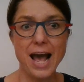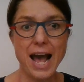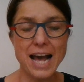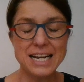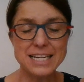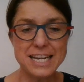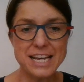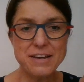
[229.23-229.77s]

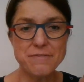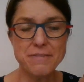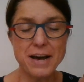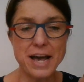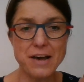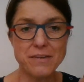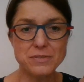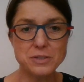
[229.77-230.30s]
And if I
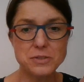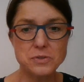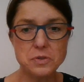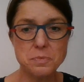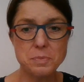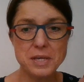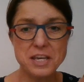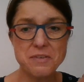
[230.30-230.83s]
have to
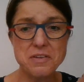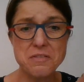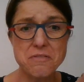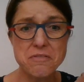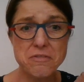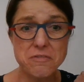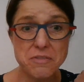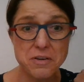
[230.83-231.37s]
zoom even
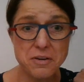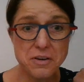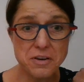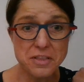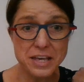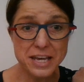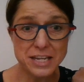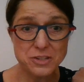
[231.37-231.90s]

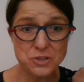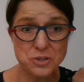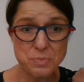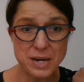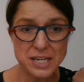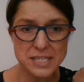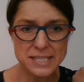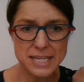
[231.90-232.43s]
further into
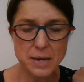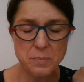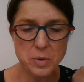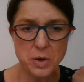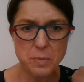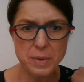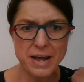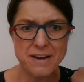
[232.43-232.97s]
my
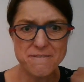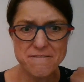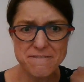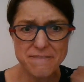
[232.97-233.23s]
suburb and